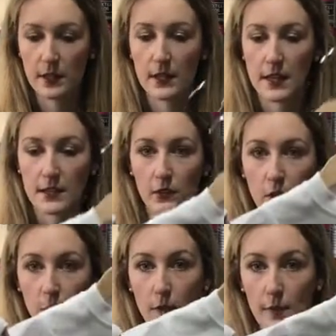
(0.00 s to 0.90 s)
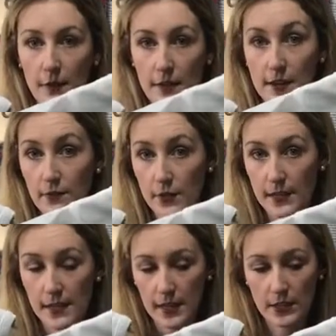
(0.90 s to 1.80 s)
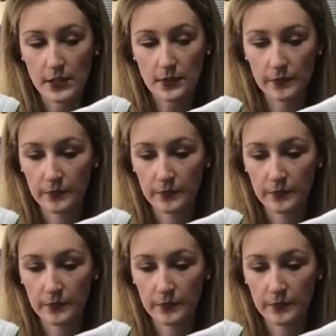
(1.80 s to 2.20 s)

These are a couple of my favourites that I do.